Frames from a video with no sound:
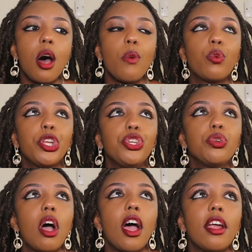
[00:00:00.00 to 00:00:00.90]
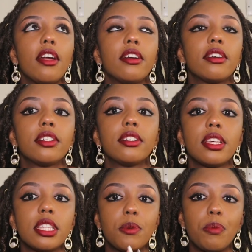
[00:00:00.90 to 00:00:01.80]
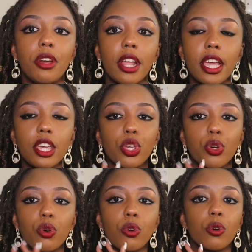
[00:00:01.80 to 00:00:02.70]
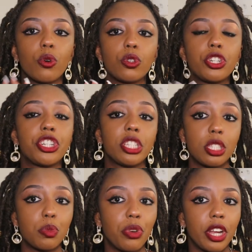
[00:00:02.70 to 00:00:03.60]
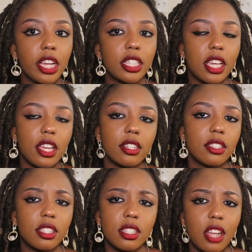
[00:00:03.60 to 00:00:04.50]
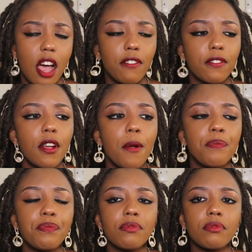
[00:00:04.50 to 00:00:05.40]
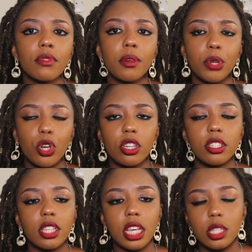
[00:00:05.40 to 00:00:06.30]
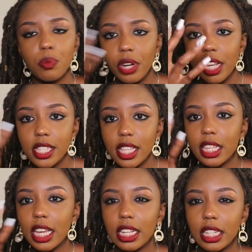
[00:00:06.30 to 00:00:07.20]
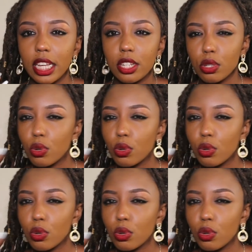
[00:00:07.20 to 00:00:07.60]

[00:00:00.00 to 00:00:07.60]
When you are spraying your Sheen sprays and stuff, because they are sprays and they can get